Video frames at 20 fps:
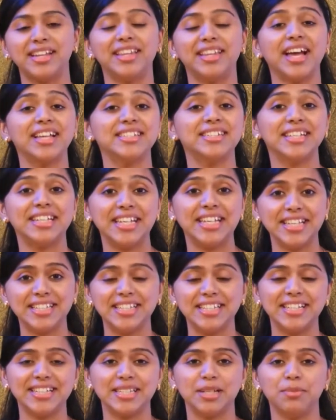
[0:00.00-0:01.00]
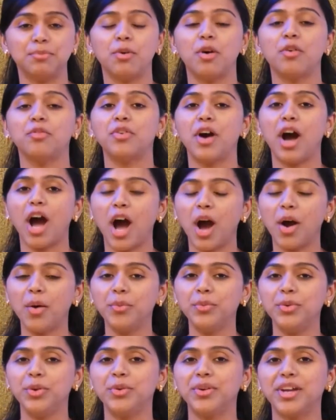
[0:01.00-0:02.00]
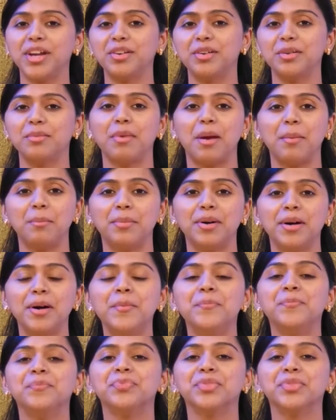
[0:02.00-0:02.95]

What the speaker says: That's an easy tip of how you can remember